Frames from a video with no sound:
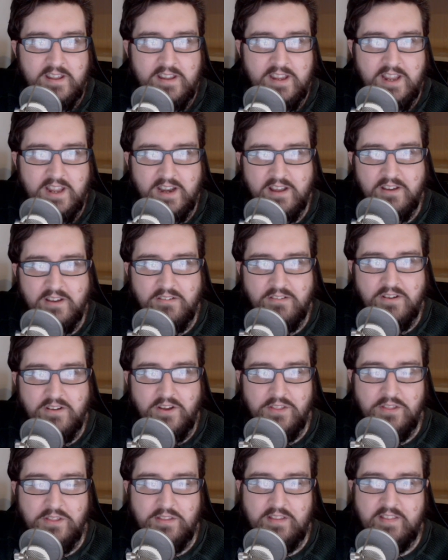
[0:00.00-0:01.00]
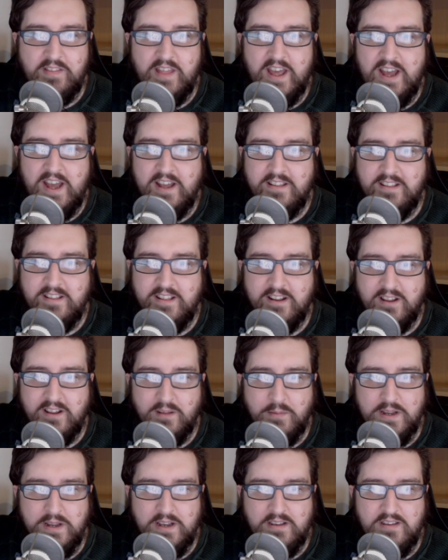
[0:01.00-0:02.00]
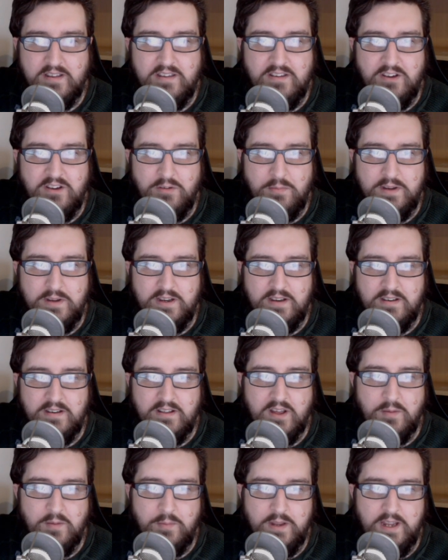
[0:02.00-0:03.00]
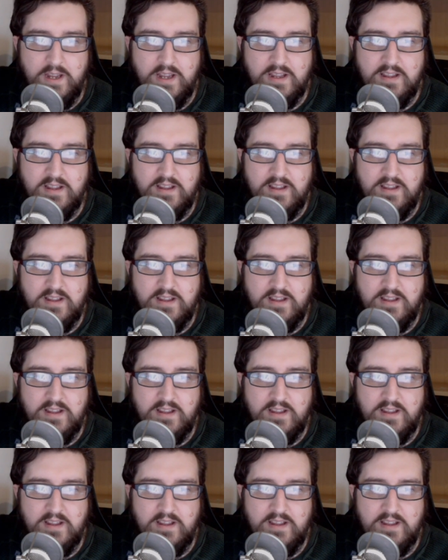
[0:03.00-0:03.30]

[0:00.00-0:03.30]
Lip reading: you know, other than that, I think they look a bit stupid and derpy.